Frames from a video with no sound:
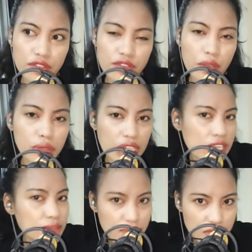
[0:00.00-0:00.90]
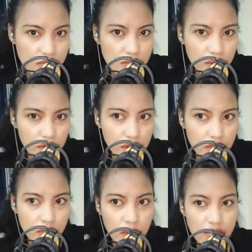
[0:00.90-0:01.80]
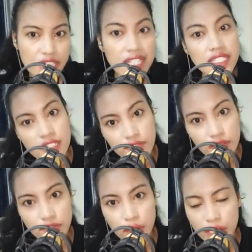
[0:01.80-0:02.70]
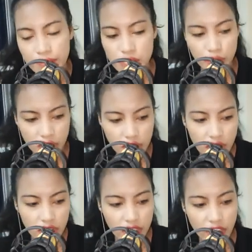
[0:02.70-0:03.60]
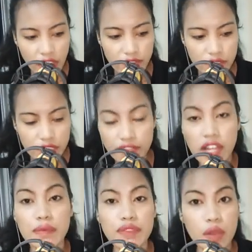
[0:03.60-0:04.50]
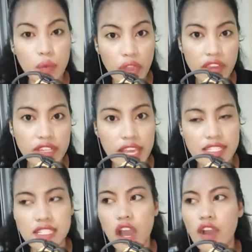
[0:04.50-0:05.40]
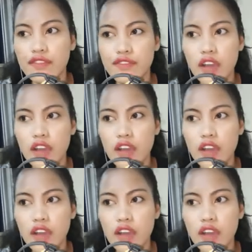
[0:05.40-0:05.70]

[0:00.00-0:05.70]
phonemes, or you are sensitive to phonemes, or you have to develop the awareness of